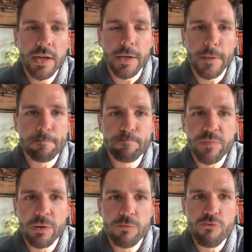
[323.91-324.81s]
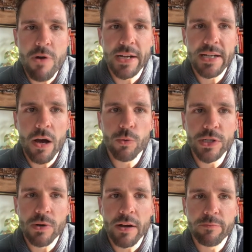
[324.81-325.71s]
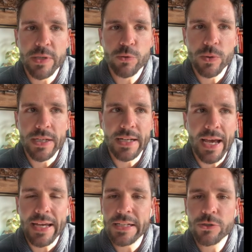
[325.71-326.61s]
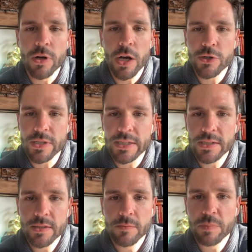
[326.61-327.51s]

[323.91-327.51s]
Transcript: Right now, we do have between 80 to 100